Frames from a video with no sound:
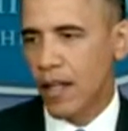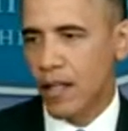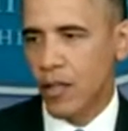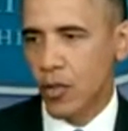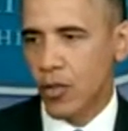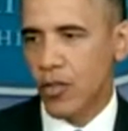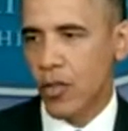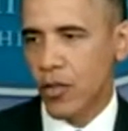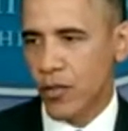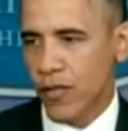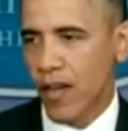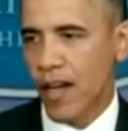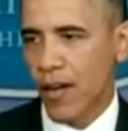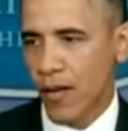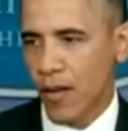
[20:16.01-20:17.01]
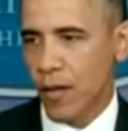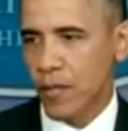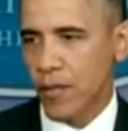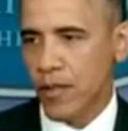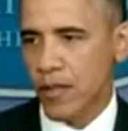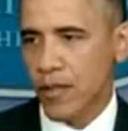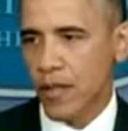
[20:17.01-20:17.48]
use those
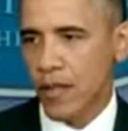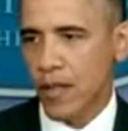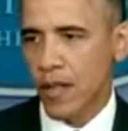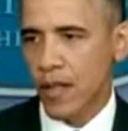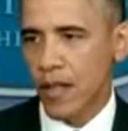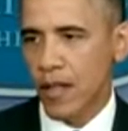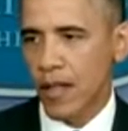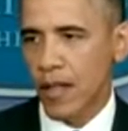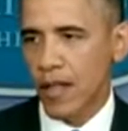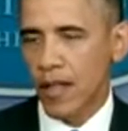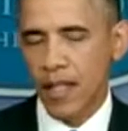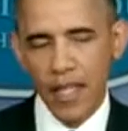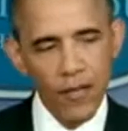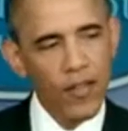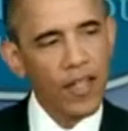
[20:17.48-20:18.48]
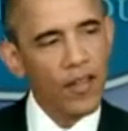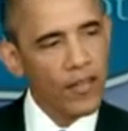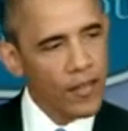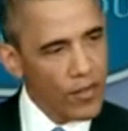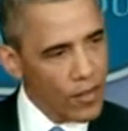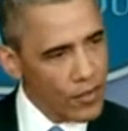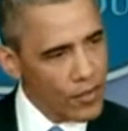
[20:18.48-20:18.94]
firearms, even
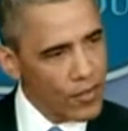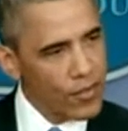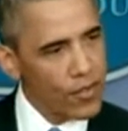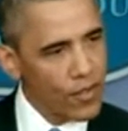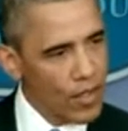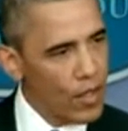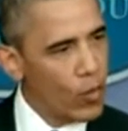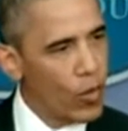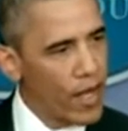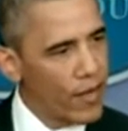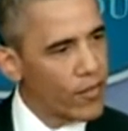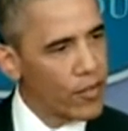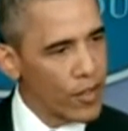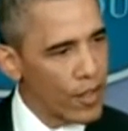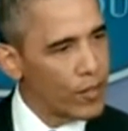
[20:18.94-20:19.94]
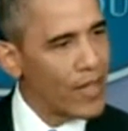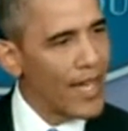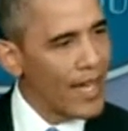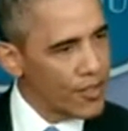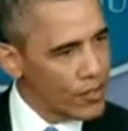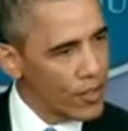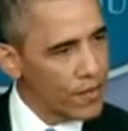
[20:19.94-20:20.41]
if there's a way for them to
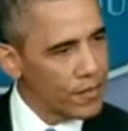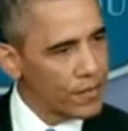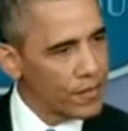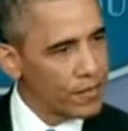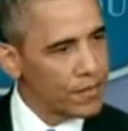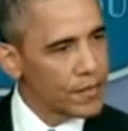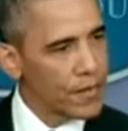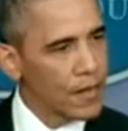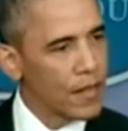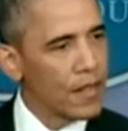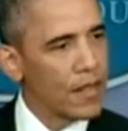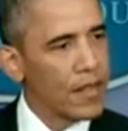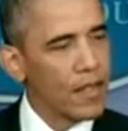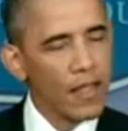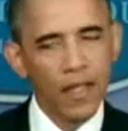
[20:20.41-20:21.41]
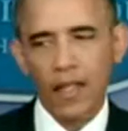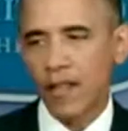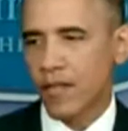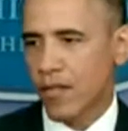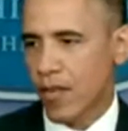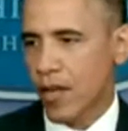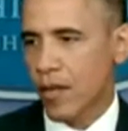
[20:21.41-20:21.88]
exit
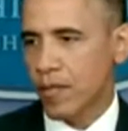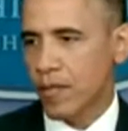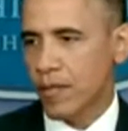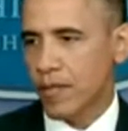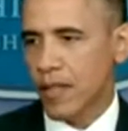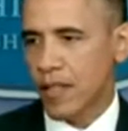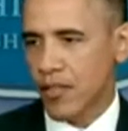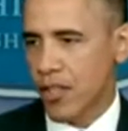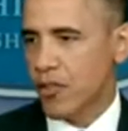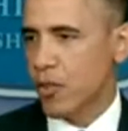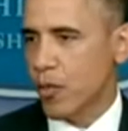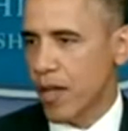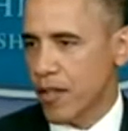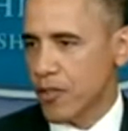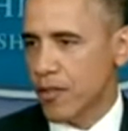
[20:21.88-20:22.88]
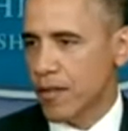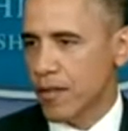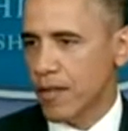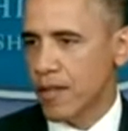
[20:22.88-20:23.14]
from a situation,